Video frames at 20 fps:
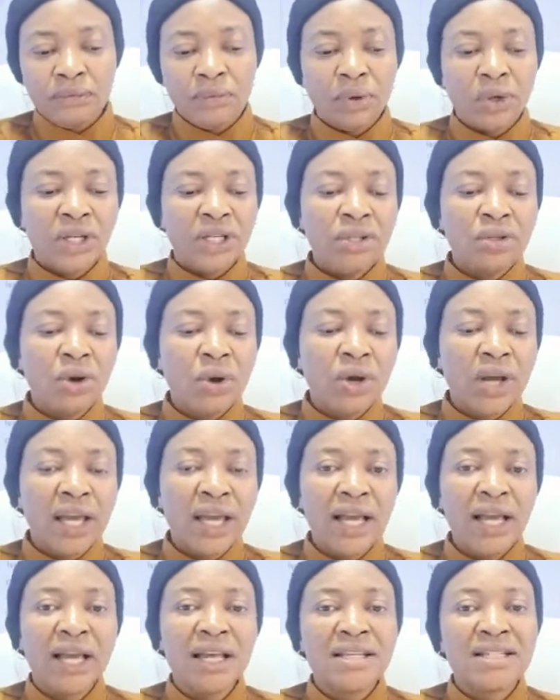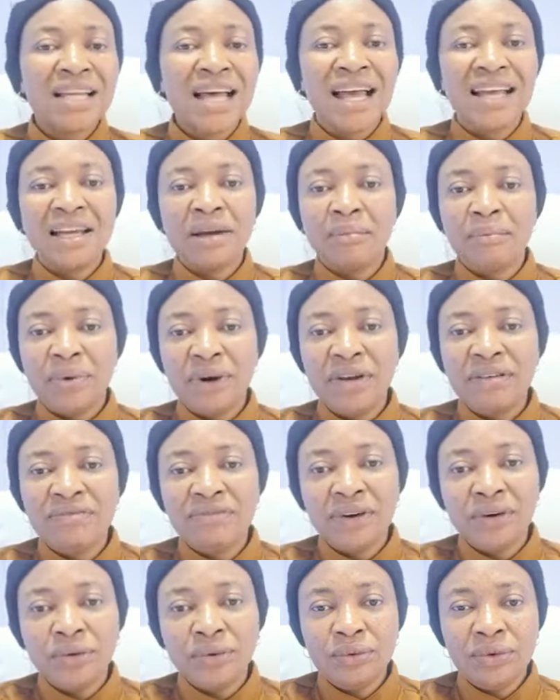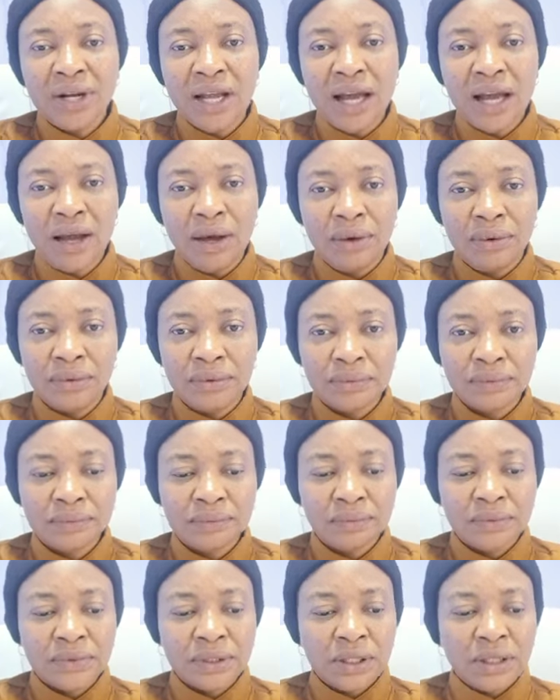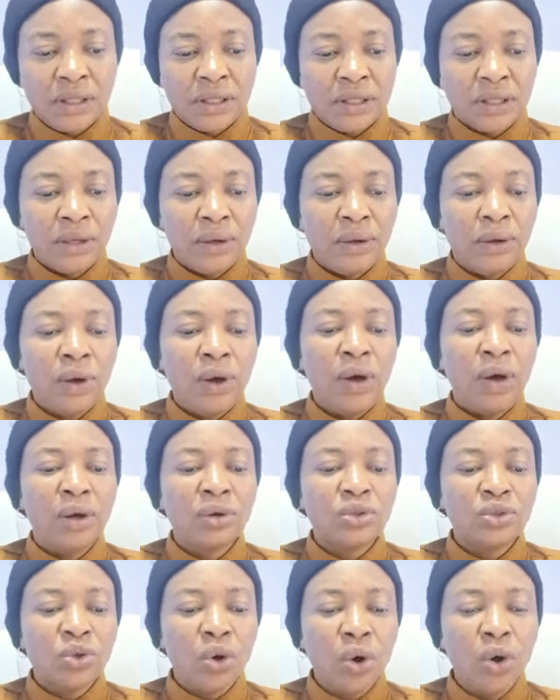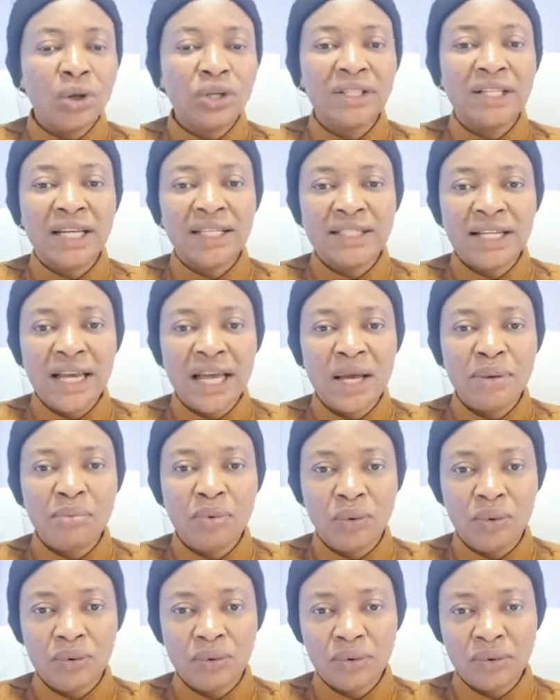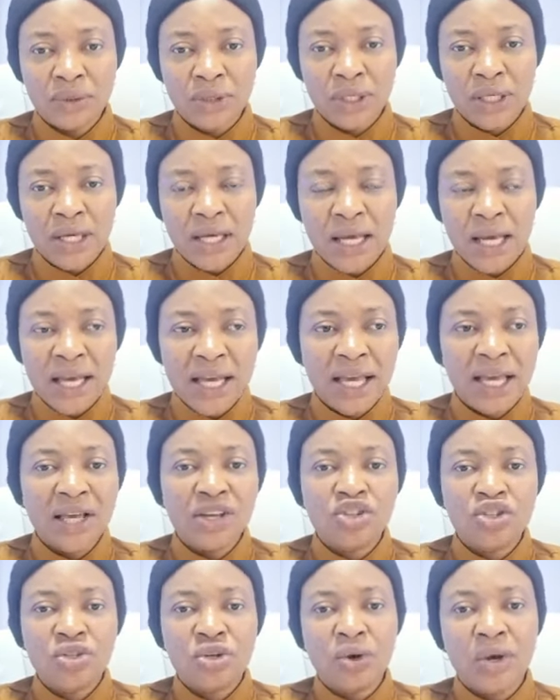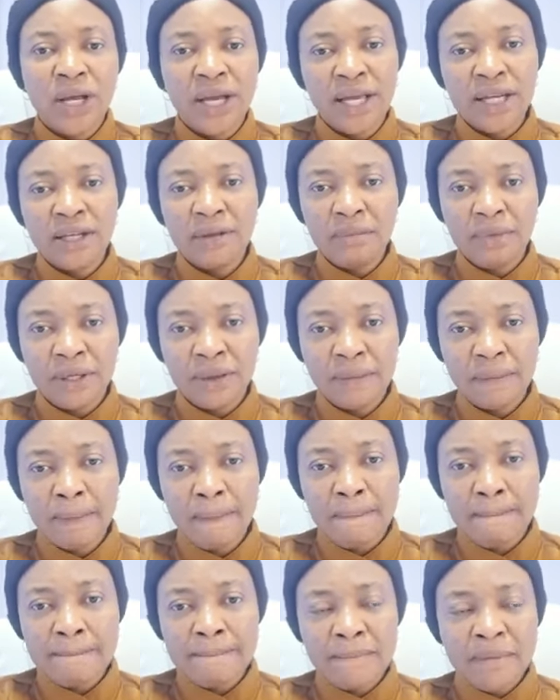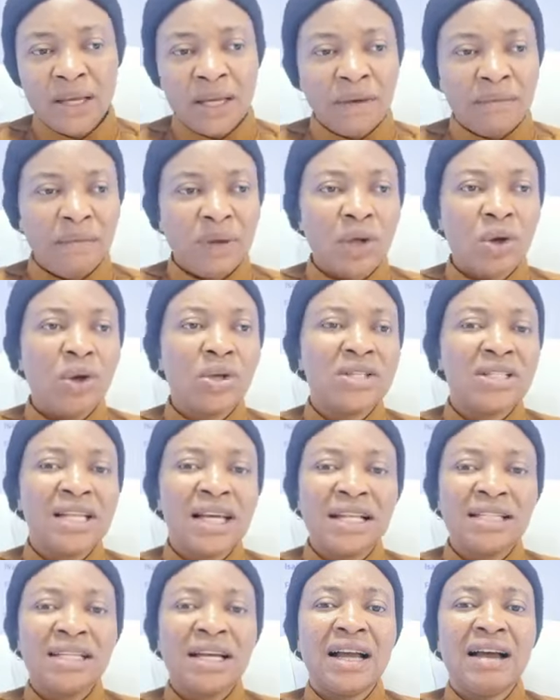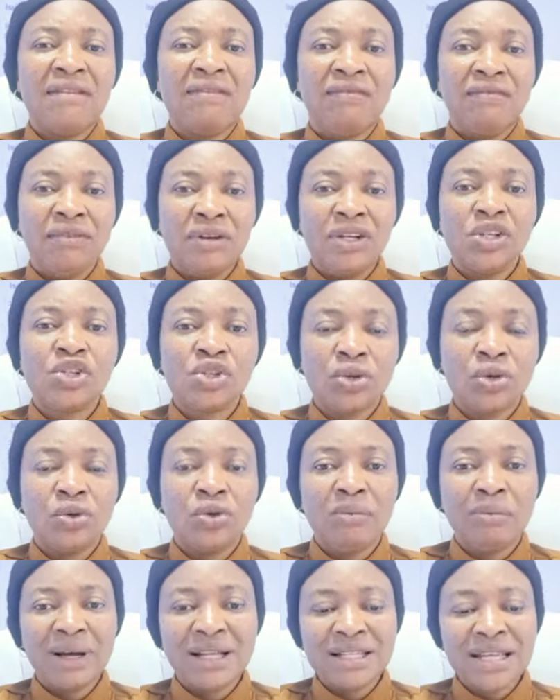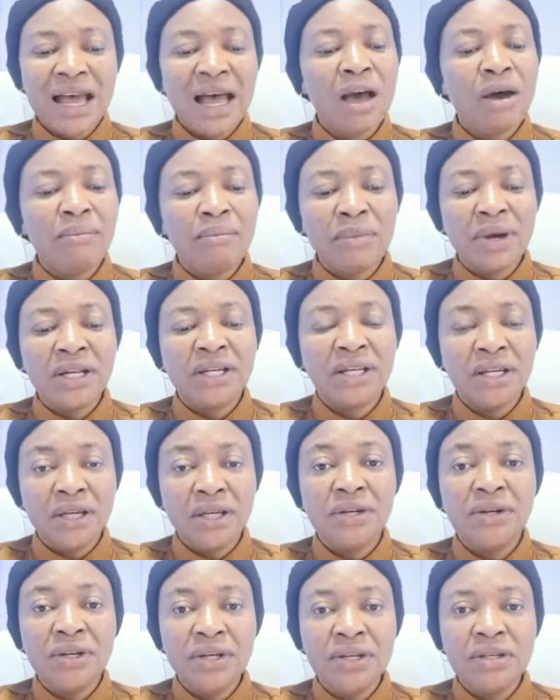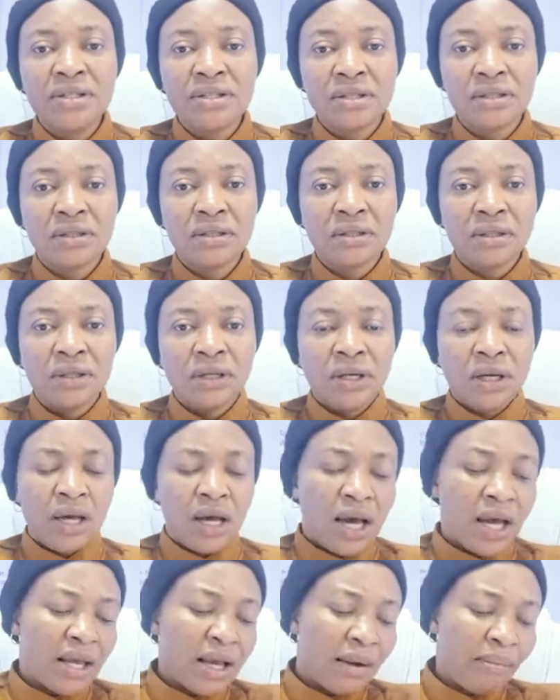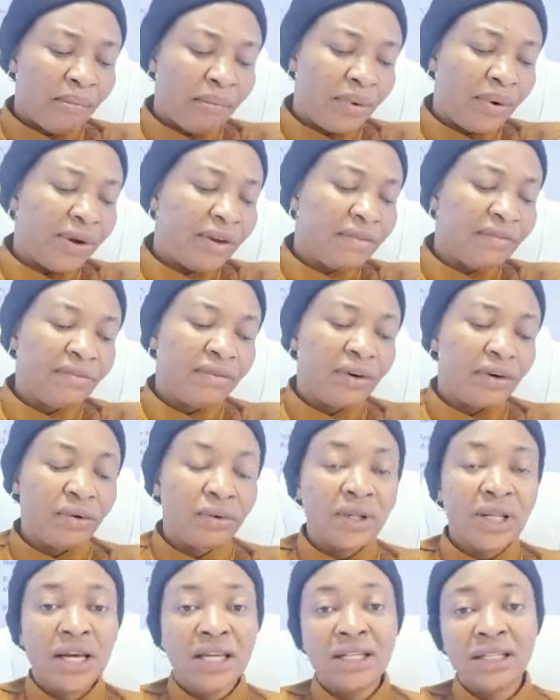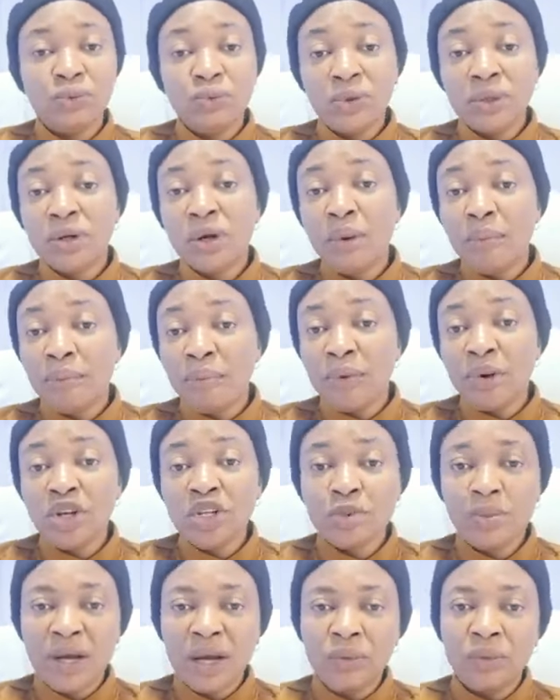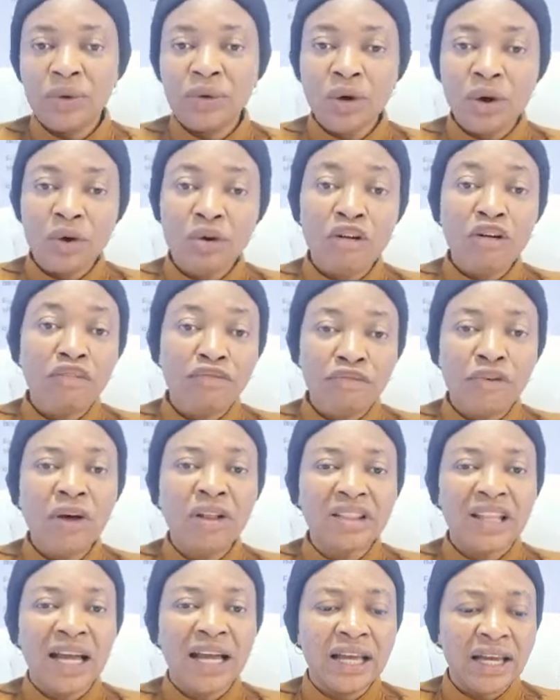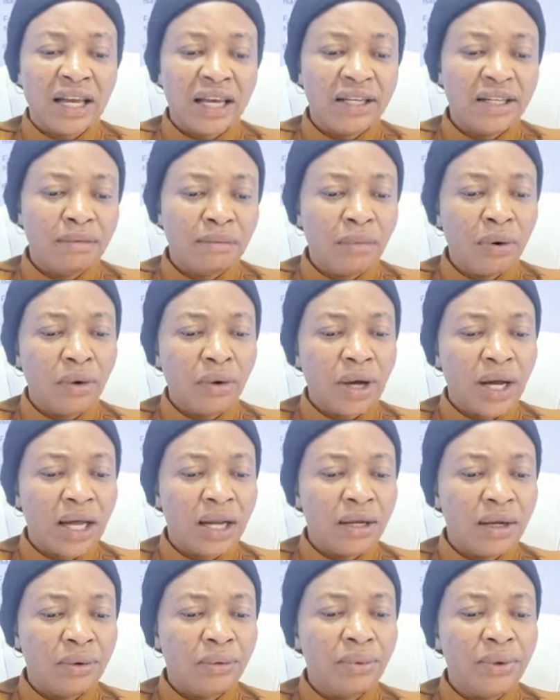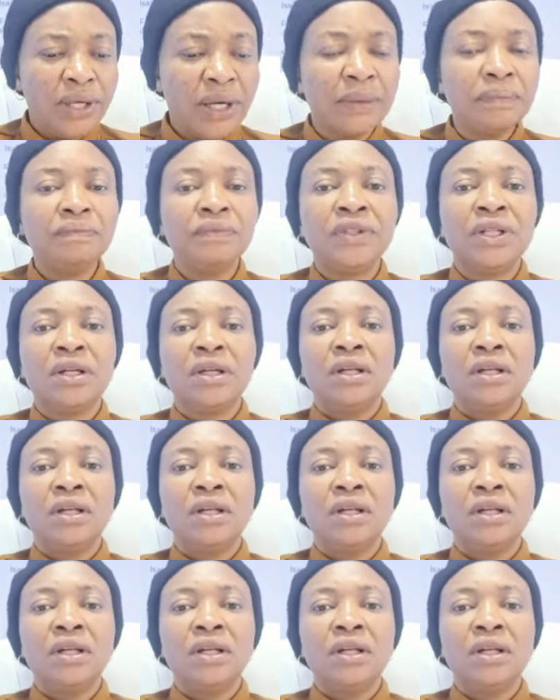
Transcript: But in your case, I am praying for you now. The Lord turned the table against your enemy. Because that affliction, no matter how many it is, I am praying for you that it will not prosper, it will not go further anymore. Hallelujah.